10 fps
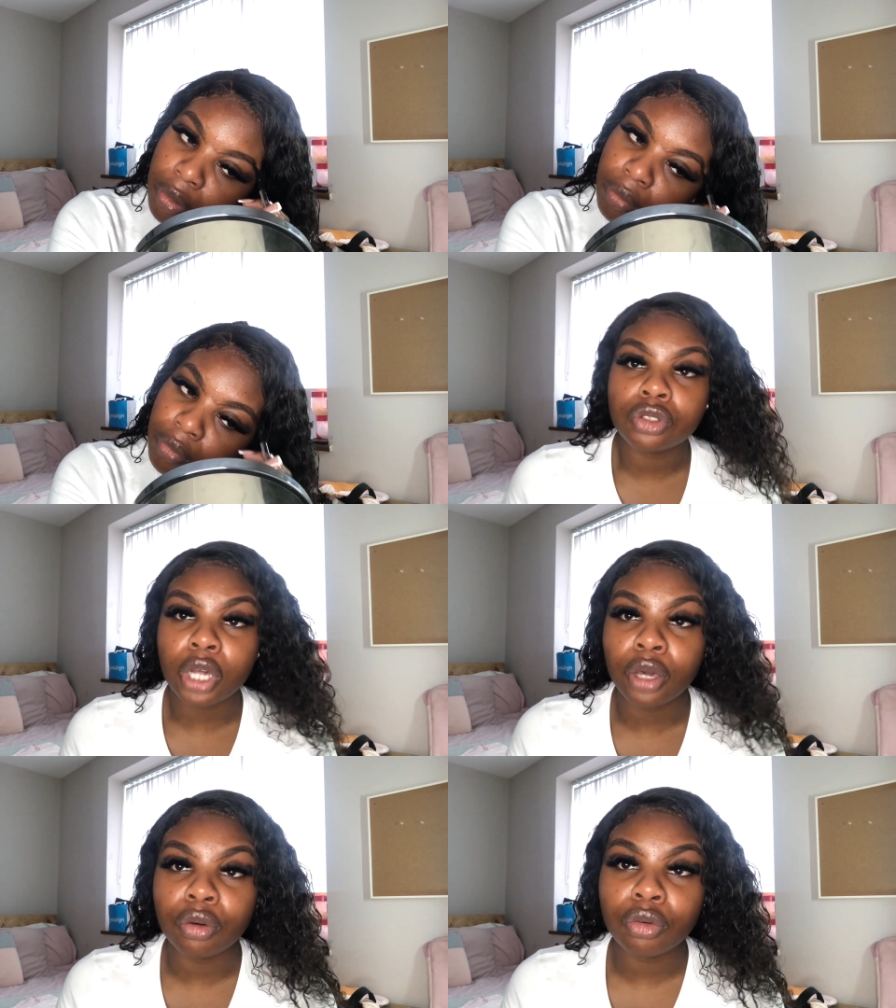
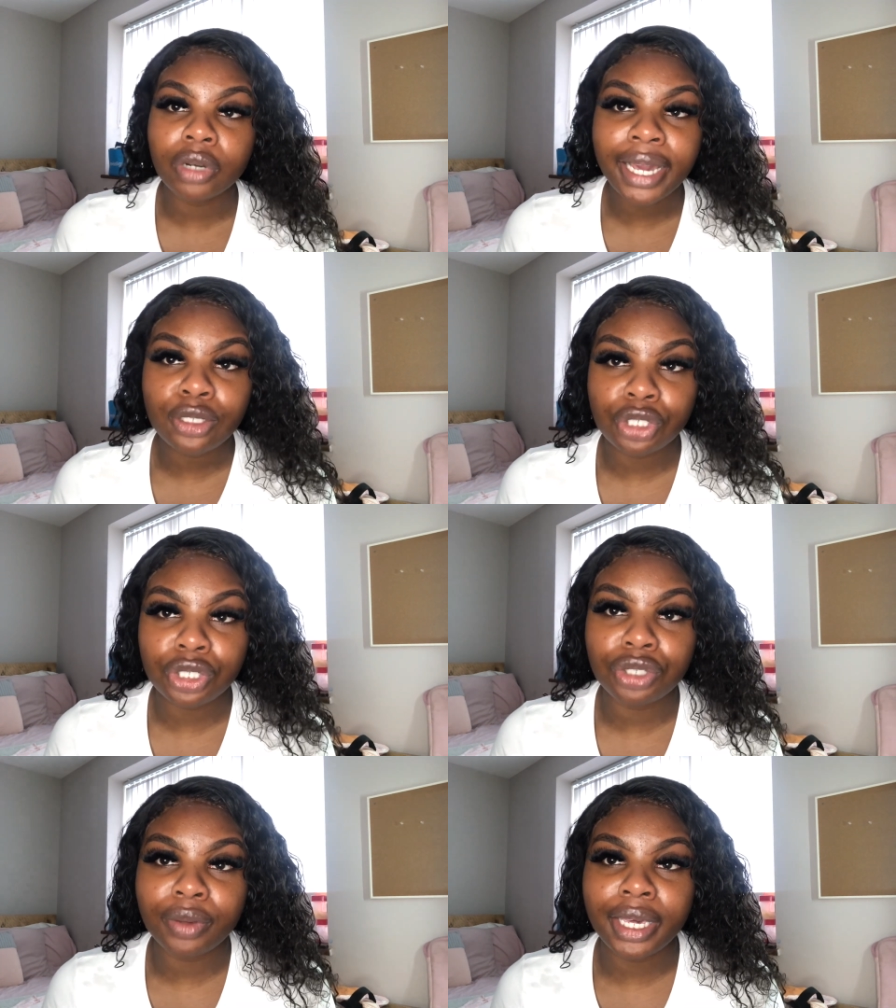So all I
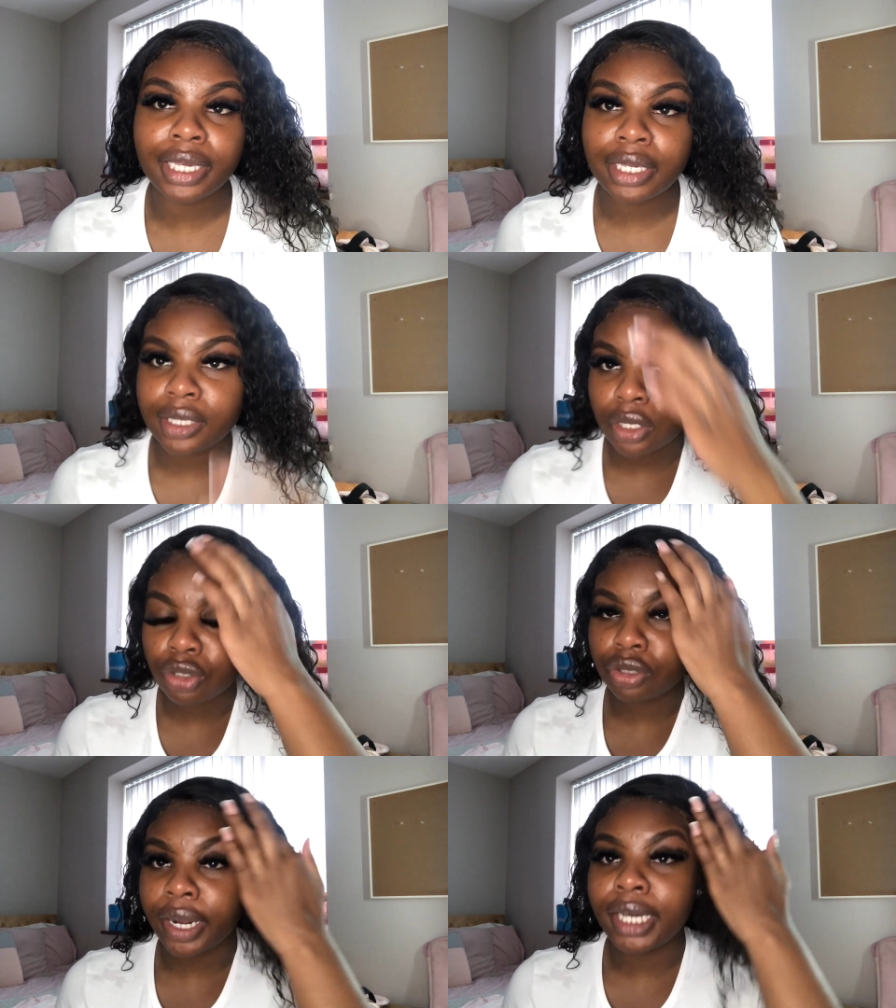do is
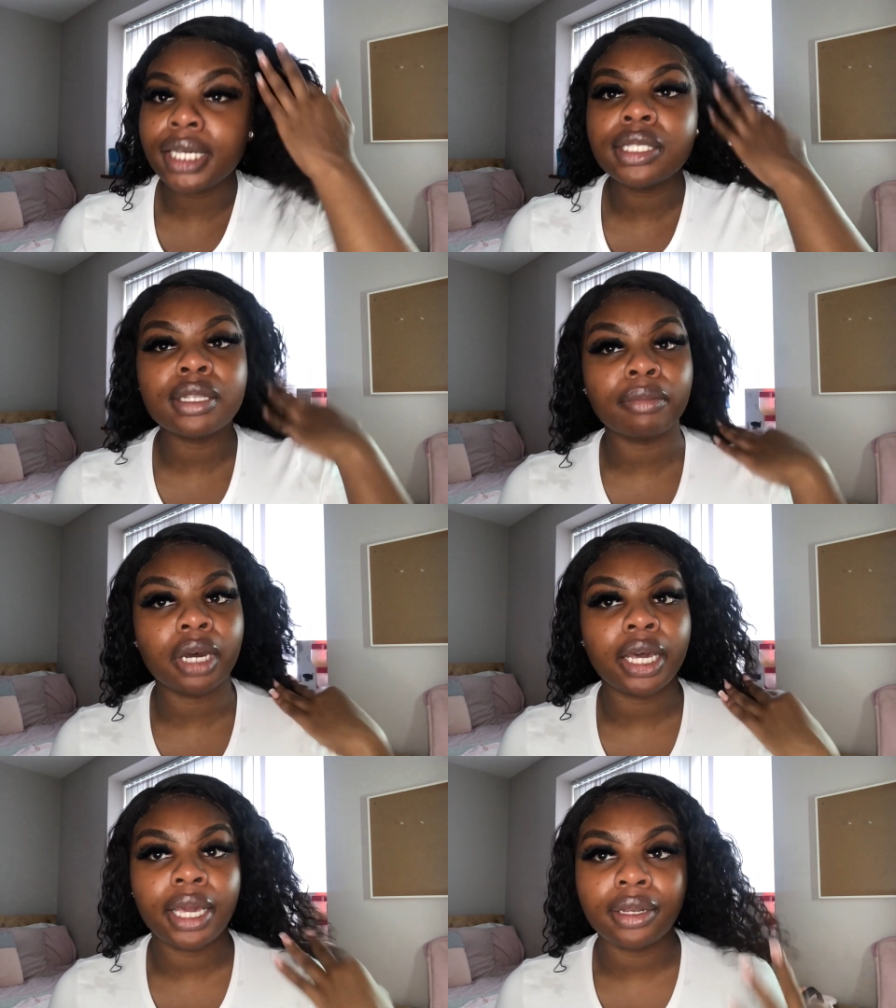trace
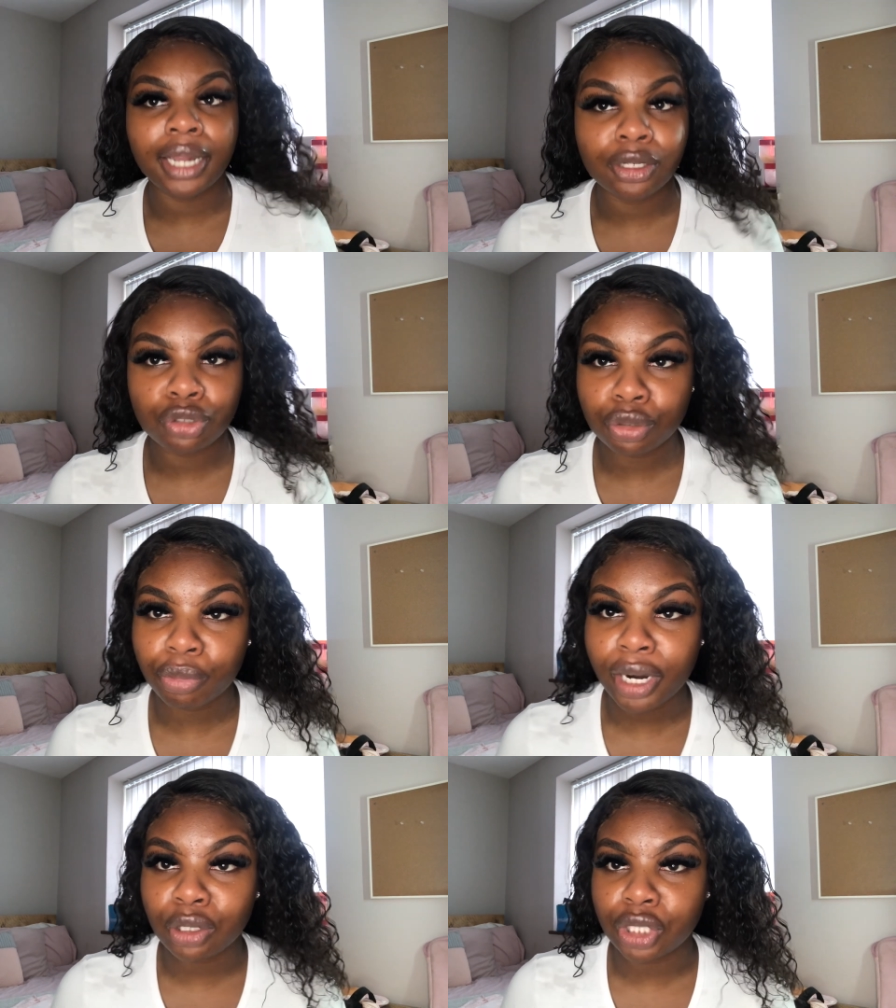my natural
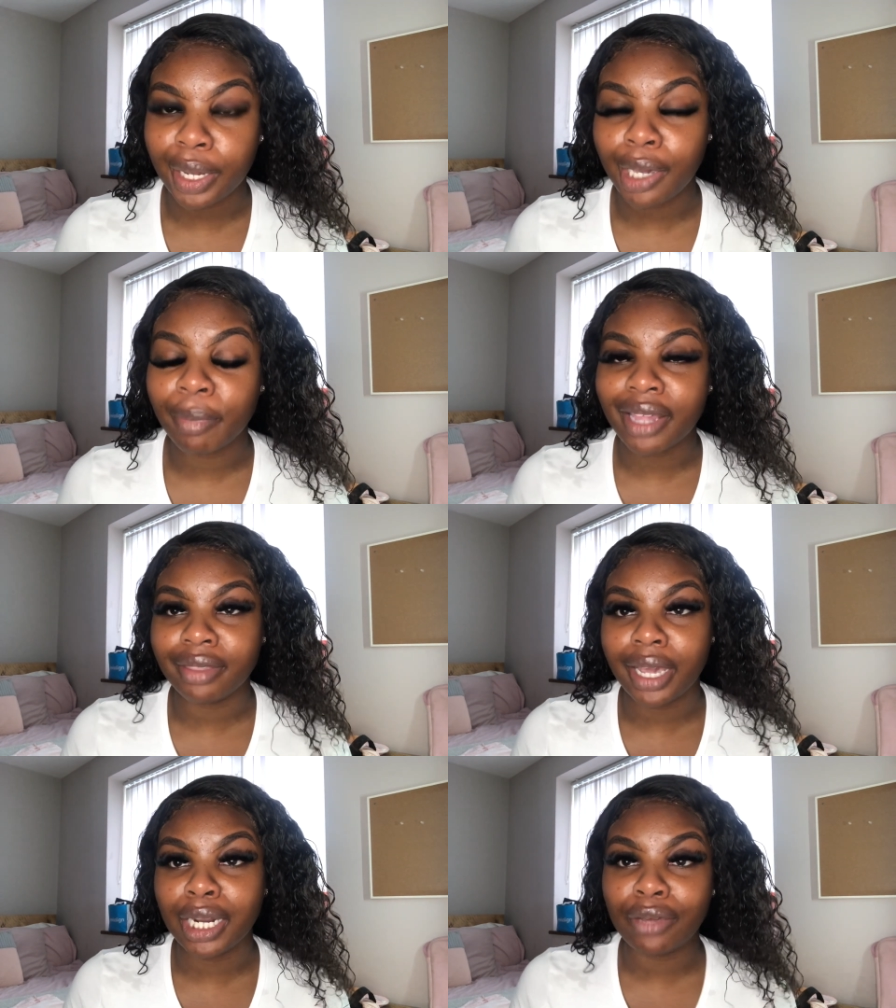brow shape and
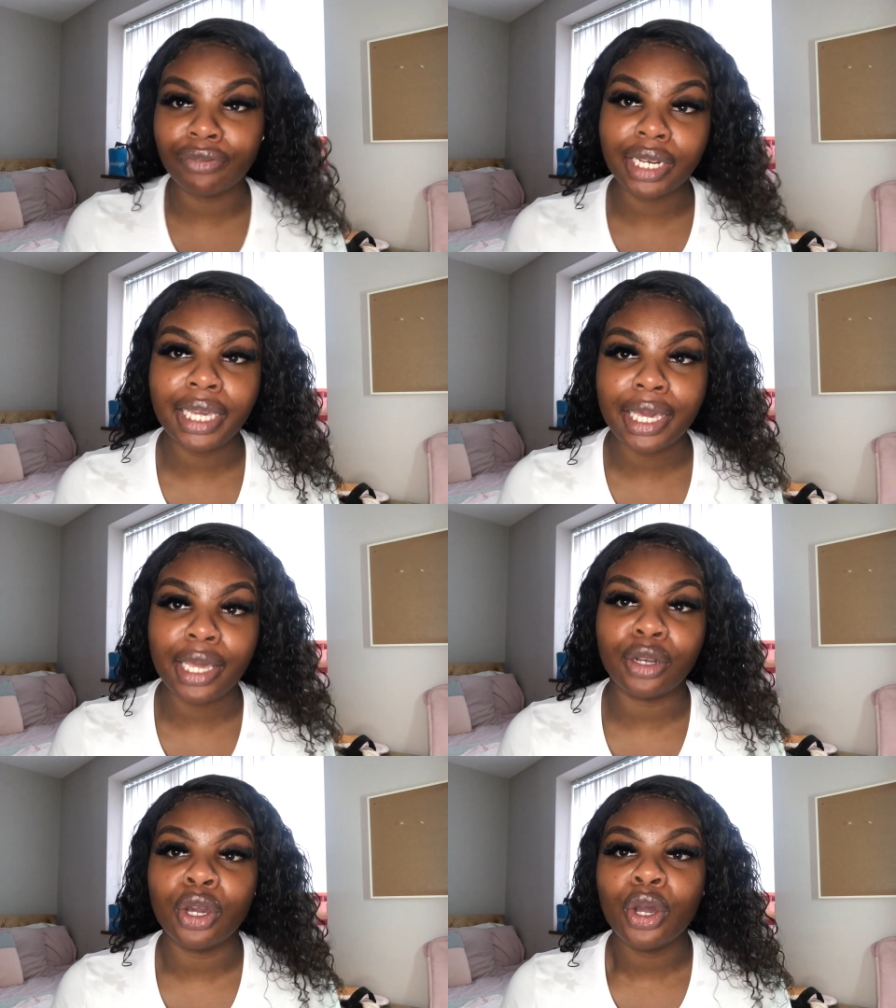then I fill it in
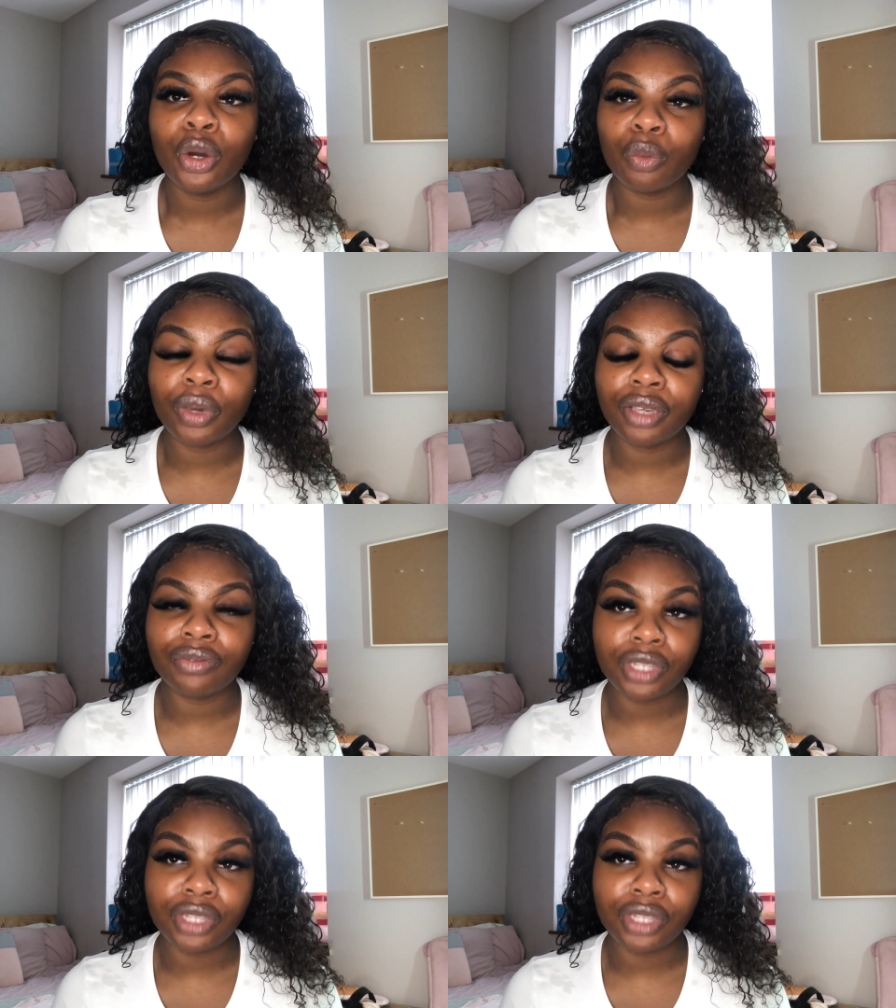with the